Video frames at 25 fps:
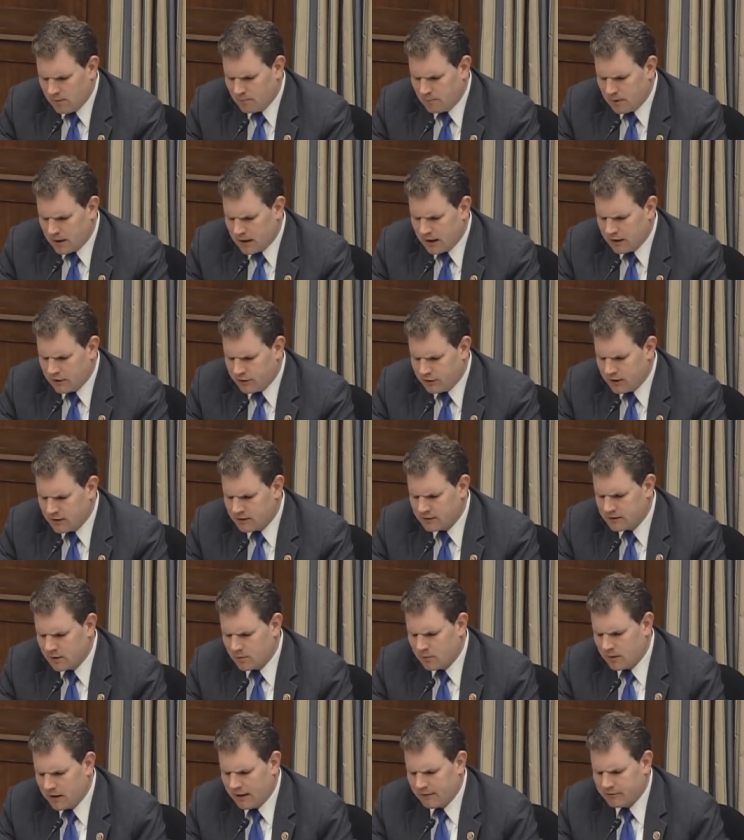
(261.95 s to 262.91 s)
but I think
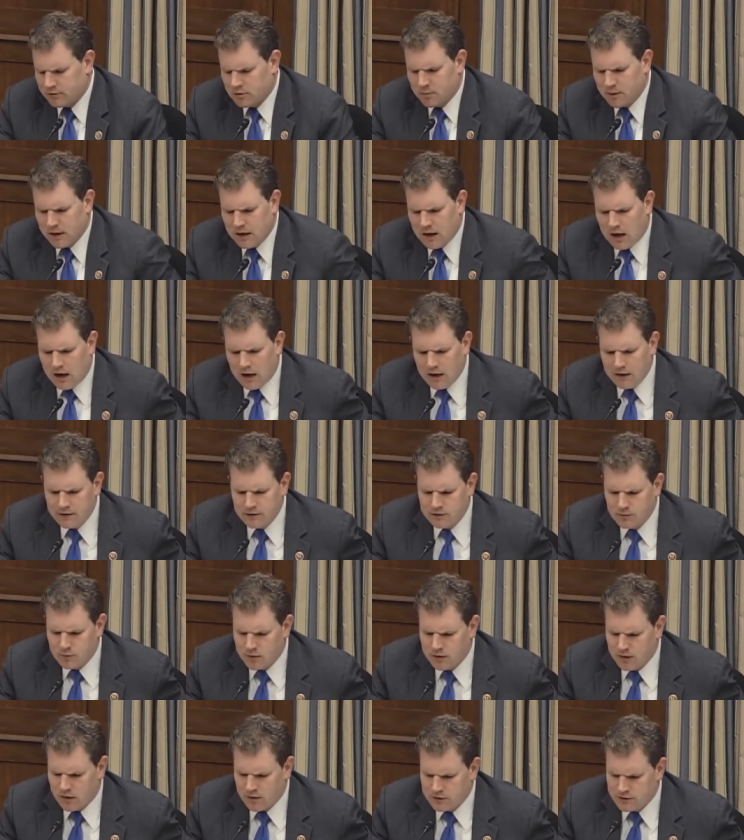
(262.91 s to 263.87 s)
that we have to be honest
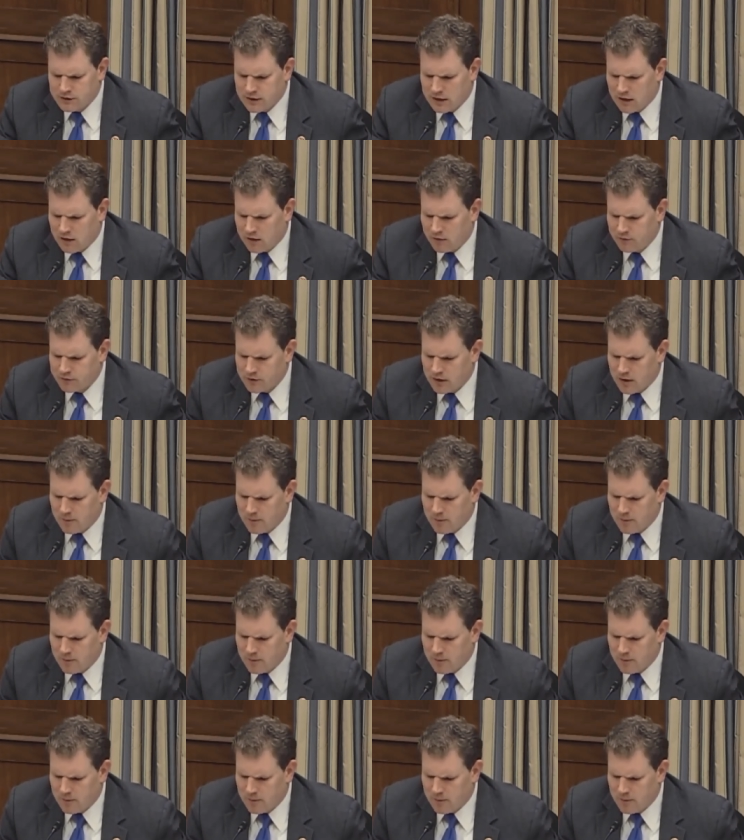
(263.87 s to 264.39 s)
with ourselves